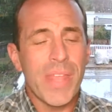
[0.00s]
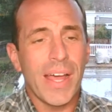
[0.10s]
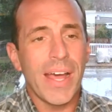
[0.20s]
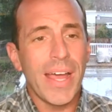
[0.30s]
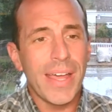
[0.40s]

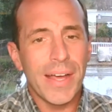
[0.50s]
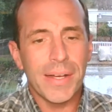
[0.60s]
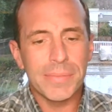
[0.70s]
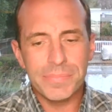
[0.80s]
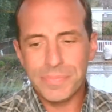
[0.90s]

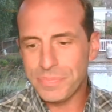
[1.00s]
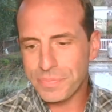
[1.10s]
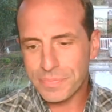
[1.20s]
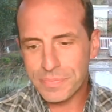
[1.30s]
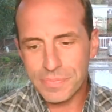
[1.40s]
I
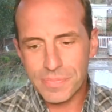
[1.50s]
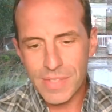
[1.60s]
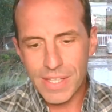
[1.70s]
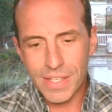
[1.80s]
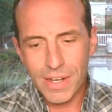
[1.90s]

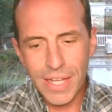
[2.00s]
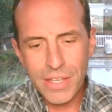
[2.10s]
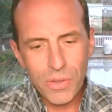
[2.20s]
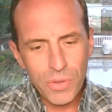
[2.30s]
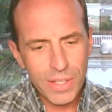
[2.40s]
I
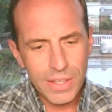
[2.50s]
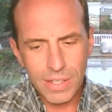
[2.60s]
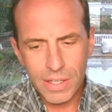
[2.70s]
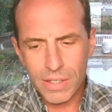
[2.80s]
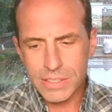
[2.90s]
knew that
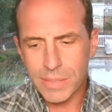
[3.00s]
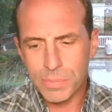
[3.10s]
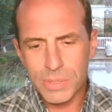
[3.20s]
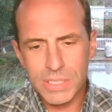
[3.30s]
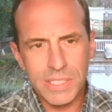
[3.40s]
the
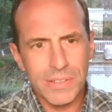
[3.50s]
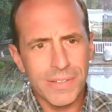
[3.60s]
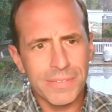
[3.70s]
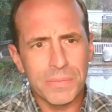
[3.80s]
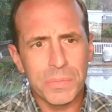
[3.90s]
concept was
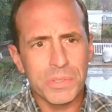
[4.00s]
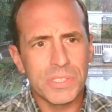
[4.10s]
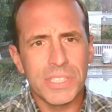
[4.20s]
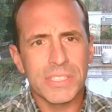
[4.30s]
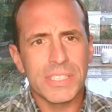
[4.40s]

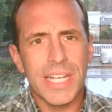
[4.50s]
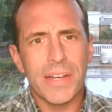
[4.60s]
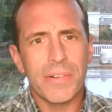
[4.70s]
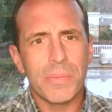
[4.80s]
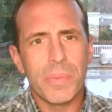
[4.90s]
still
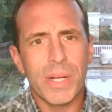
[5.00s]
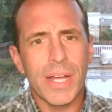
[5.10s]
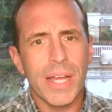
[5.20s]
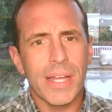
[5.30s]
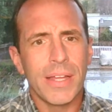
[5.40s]
sound, but
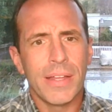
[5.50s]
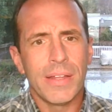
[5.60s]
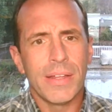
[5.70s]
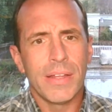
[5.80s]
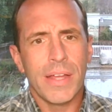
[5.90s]

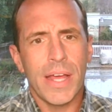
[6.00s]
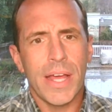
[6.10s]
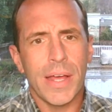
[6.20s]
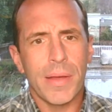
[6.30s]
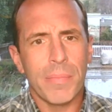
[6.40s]

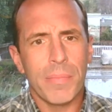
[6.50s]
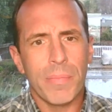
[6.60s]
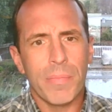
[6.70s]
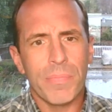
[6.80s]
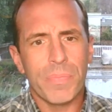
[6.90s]

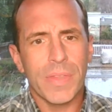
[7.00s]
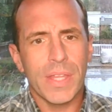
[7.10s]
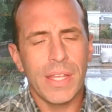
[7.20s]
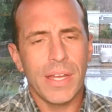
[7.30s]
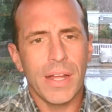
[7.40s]

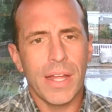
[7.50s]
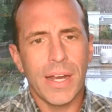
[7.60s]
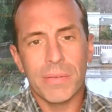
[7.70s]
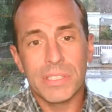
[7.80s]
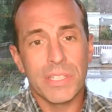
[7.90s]
and
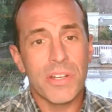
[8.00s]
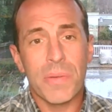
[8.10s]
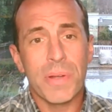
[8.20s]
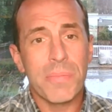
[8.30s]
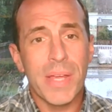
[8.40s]
I was
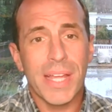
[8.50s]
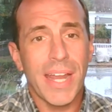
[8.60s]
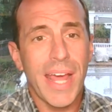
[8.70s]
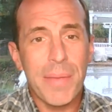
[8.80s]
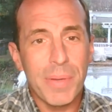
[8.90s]
determined to make it
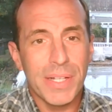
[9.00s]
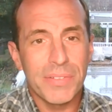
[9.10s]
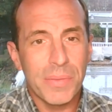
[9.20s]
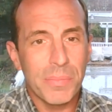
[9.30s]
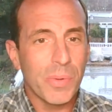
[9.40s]
happen at
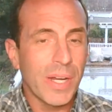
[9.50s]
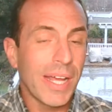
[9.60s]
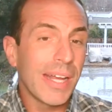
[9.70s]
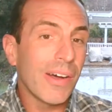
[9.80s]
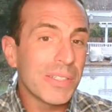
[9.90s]
some point. I
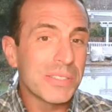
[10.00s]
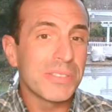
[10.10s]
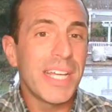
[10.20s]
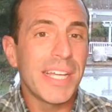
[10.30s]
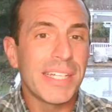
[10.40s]
had also
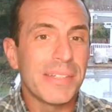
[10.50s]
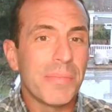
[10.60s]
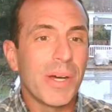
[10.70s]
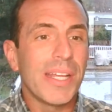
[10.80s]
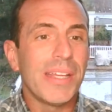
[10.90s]
taken
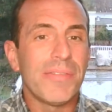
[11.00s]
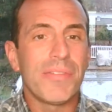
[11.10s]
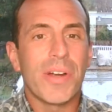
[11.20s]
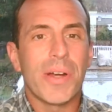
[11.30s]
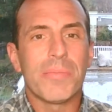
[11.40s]
money
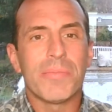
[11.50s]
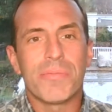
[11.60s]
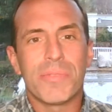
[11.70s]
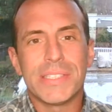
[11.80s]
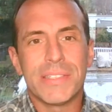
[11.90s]
from
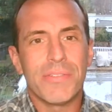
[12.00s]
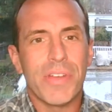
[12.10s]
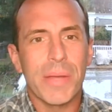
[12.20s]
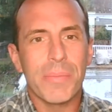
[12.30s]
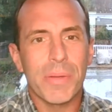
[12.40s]
friends and
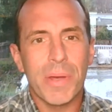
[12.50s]
family.